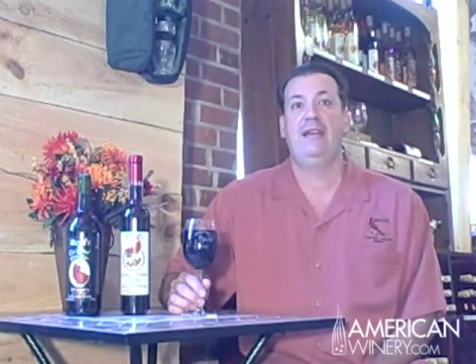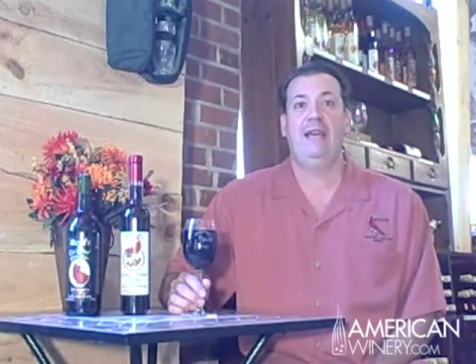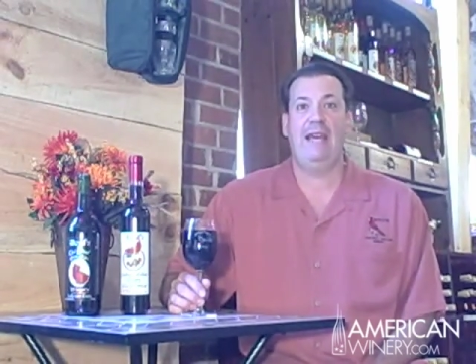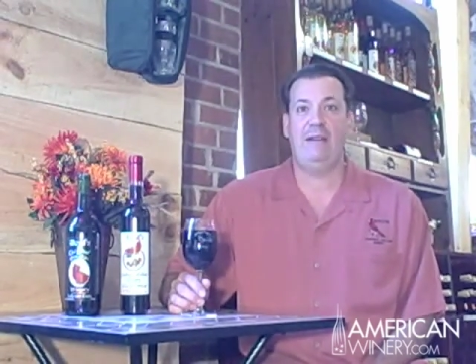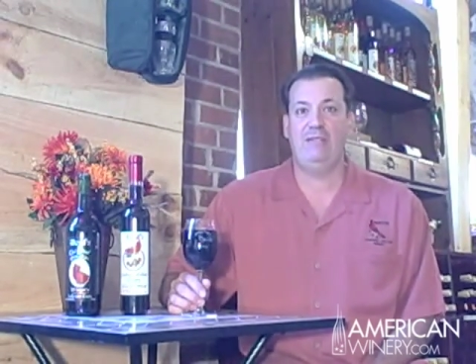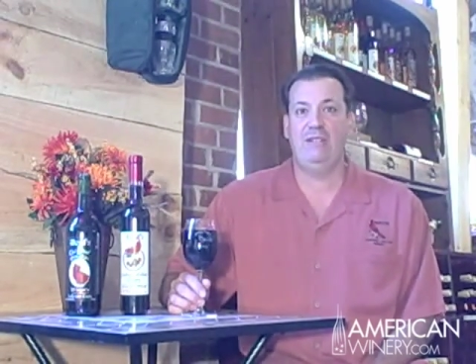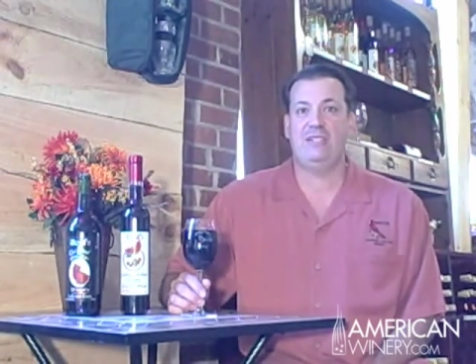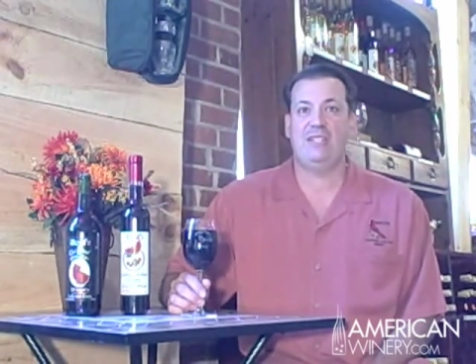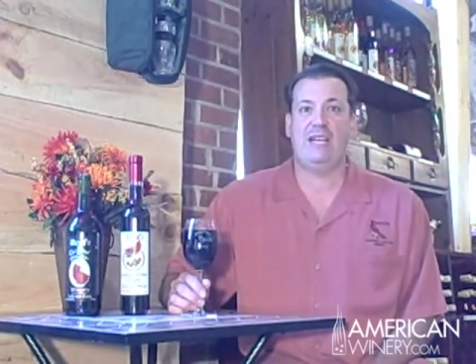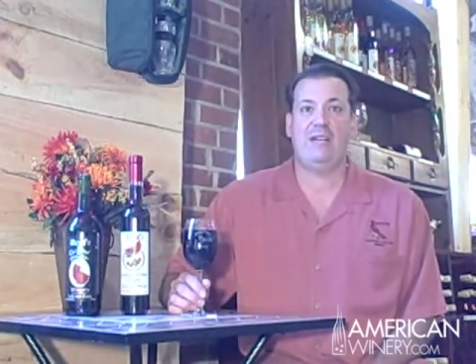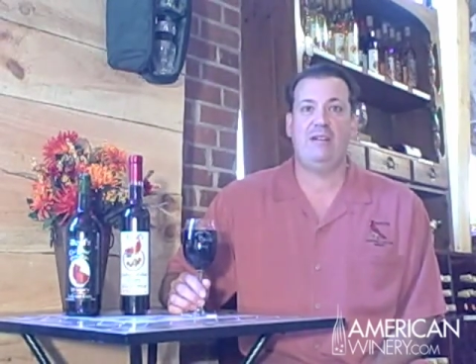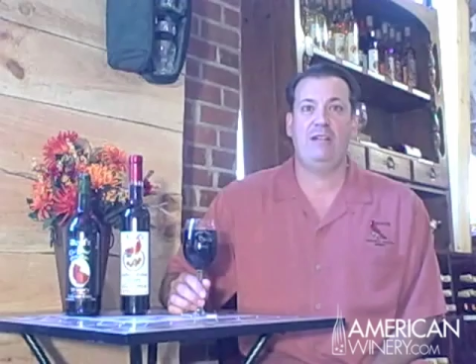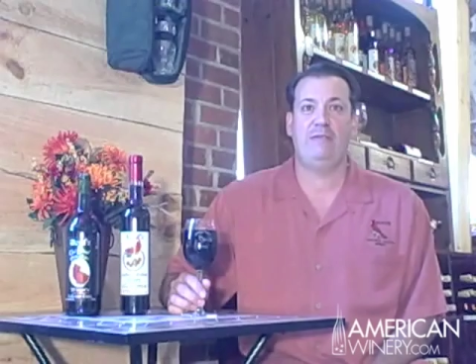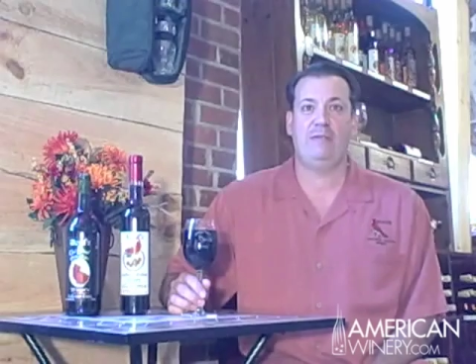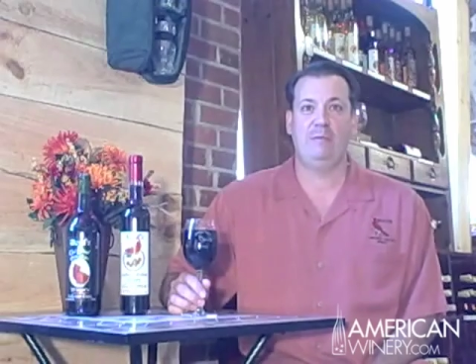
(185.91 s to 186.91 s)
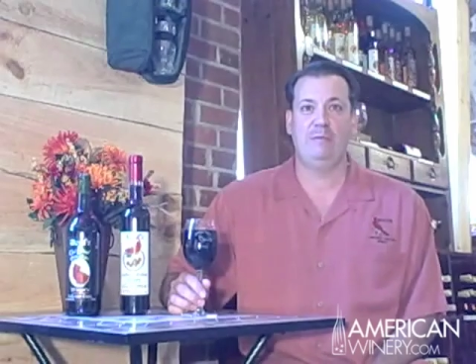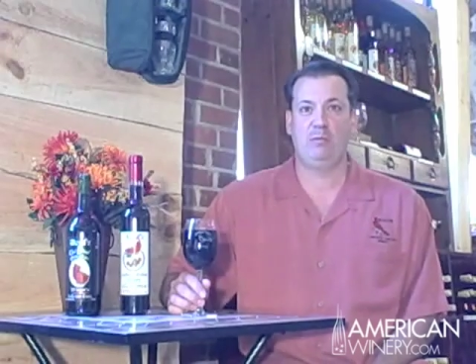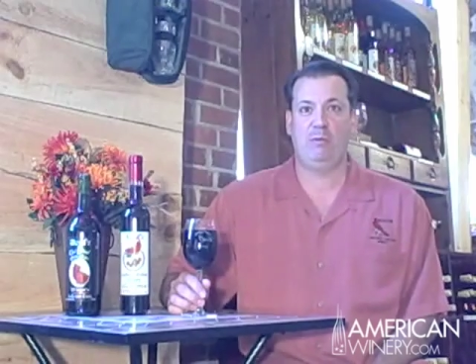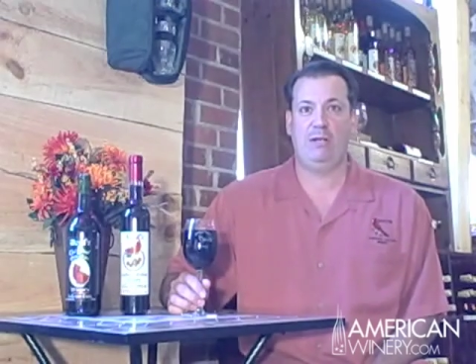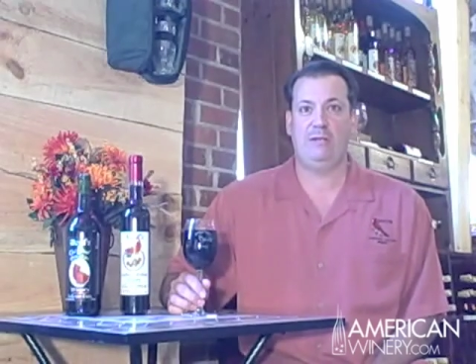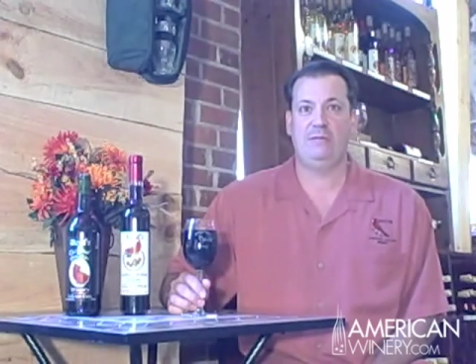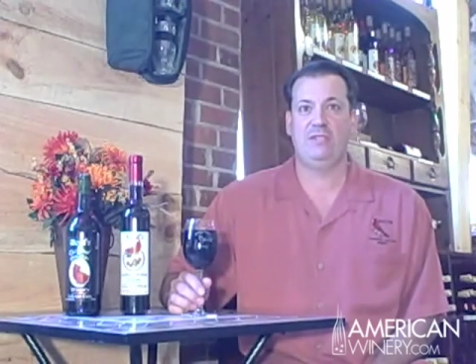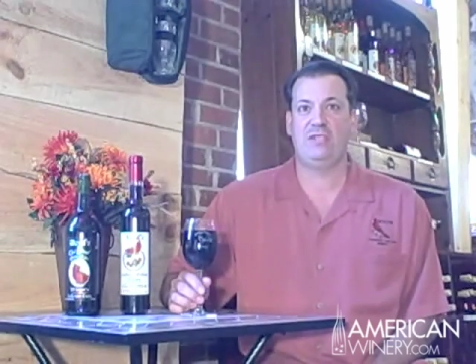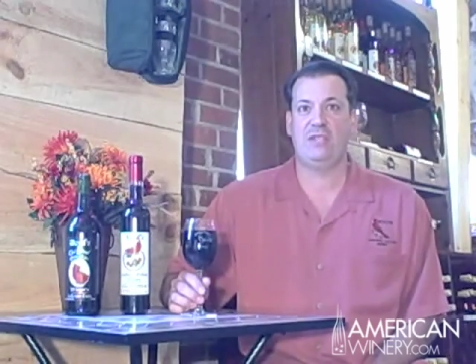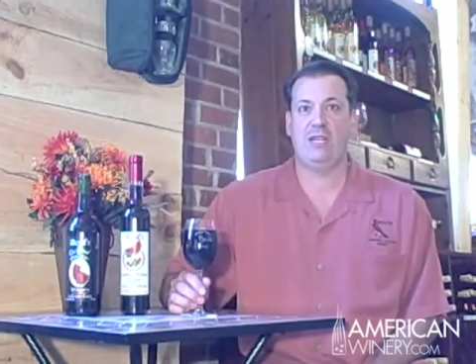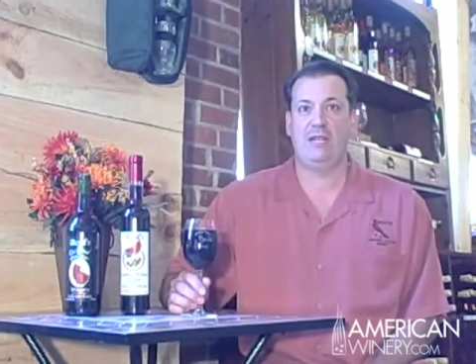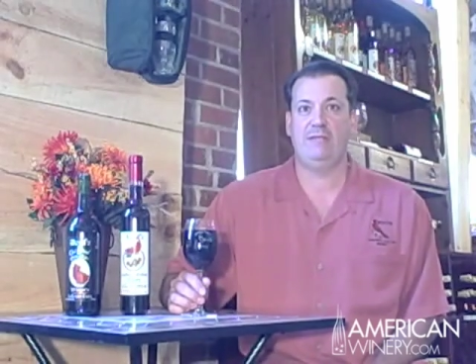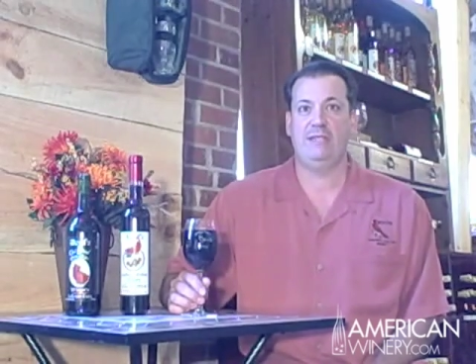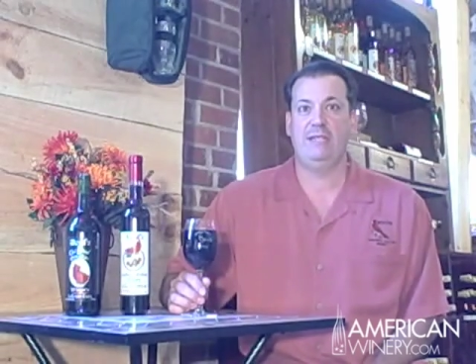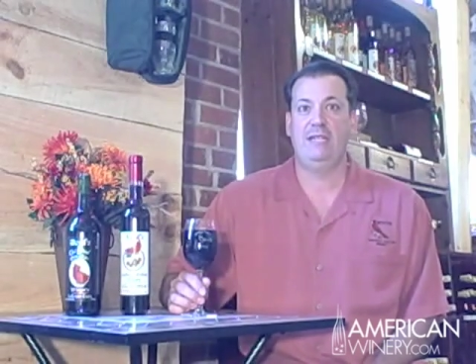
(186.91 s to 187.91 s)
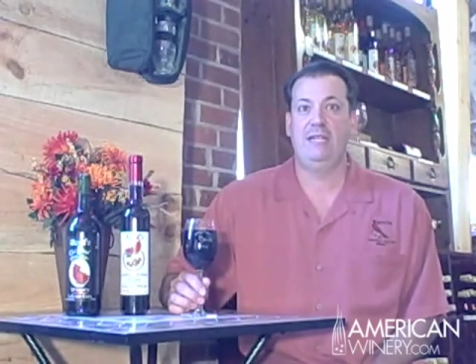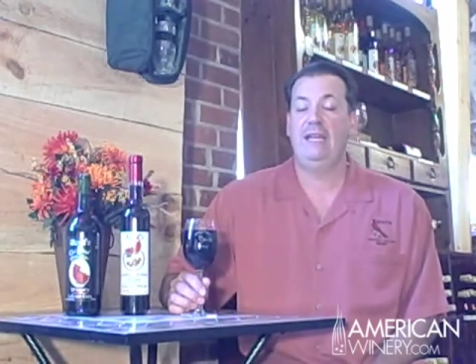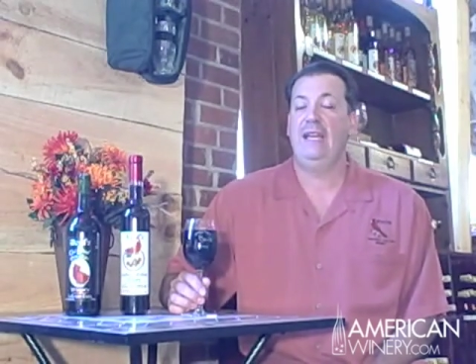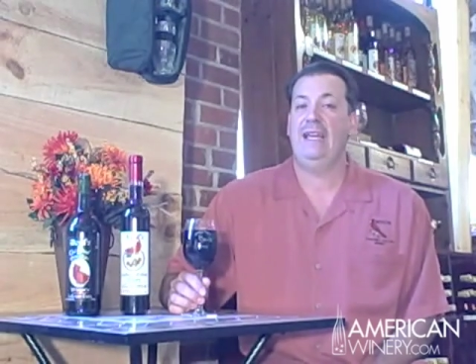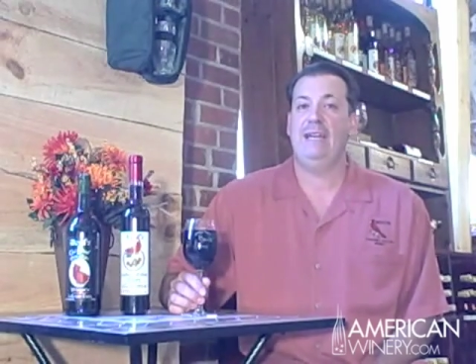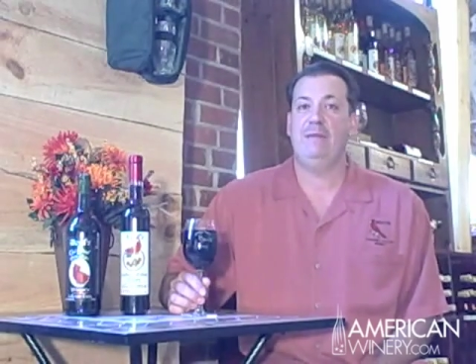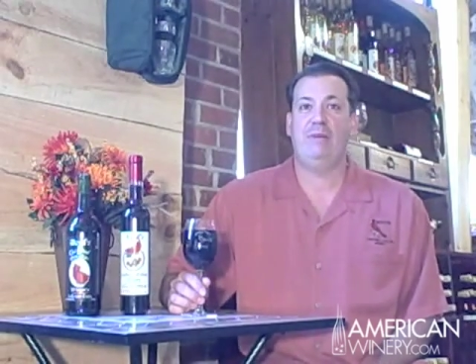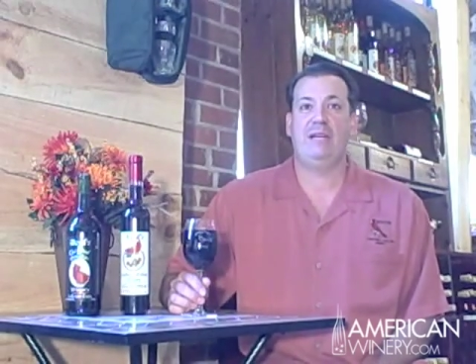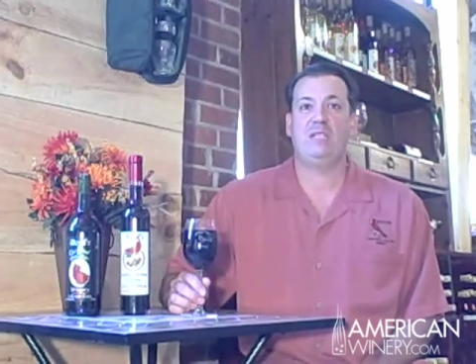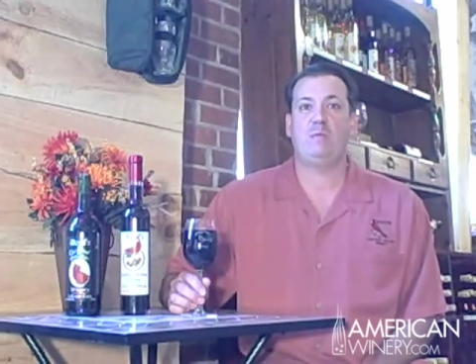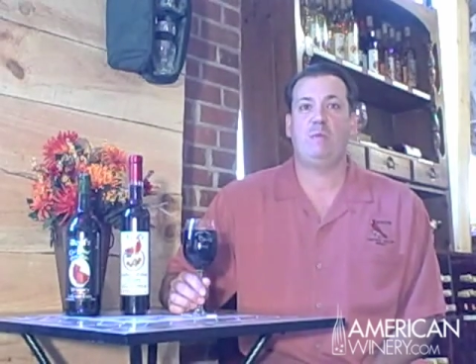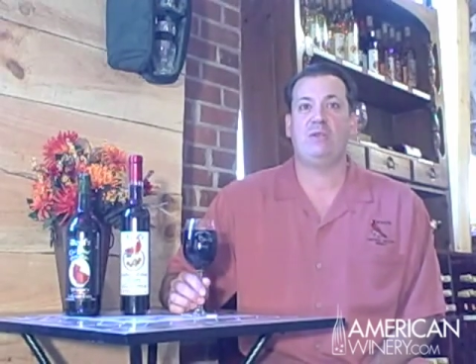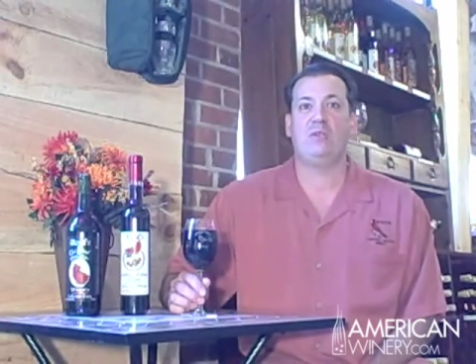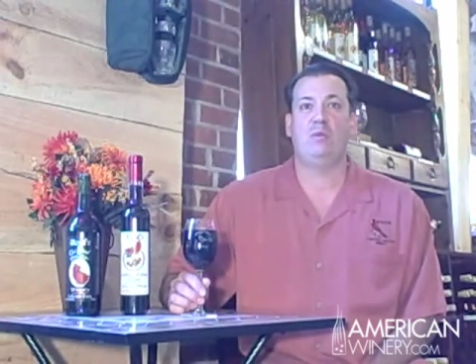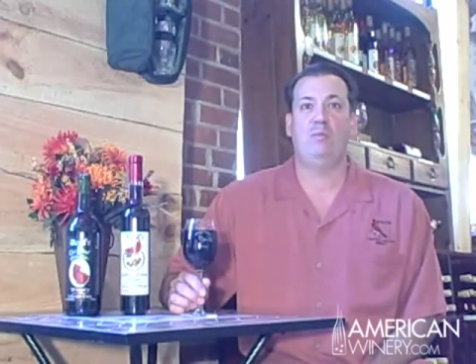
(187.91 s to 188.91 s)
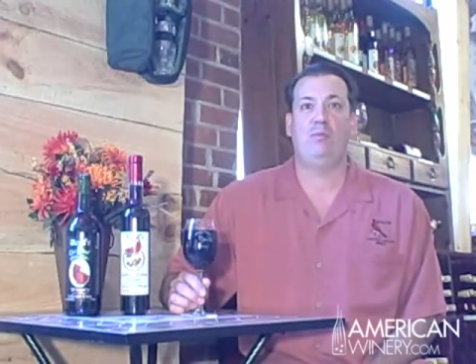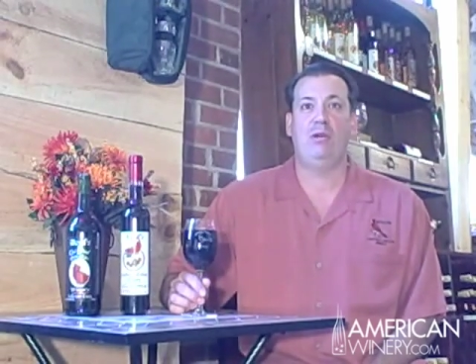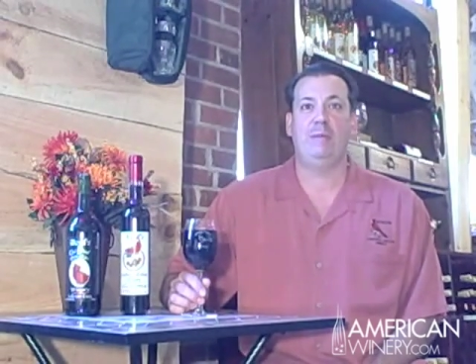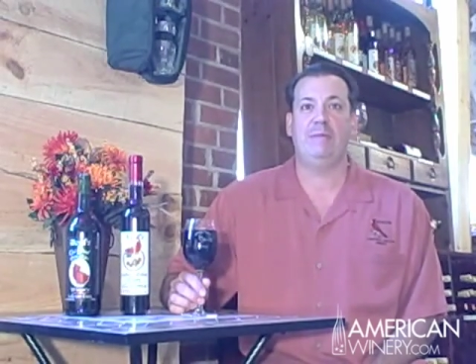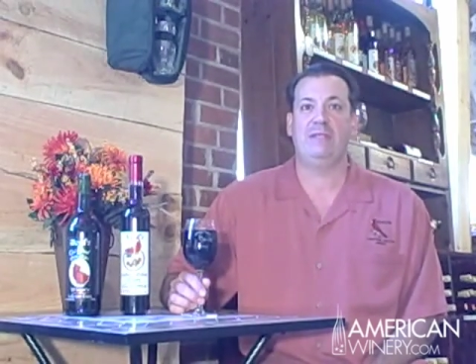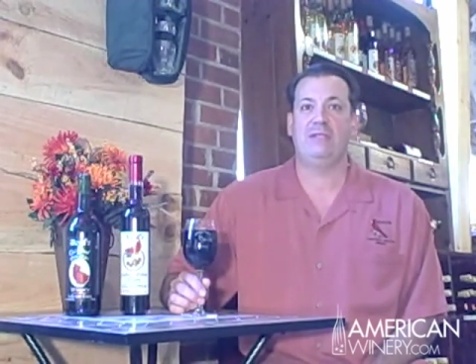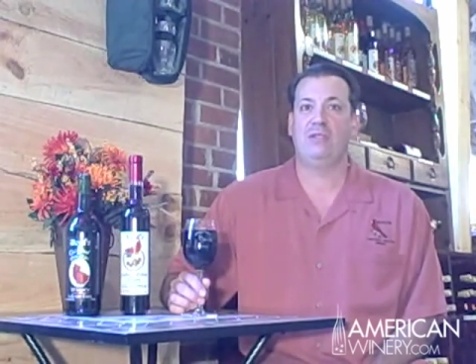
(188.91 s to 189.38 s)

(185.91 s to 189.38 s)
every Saturday from 12 to 7 and by special appointment.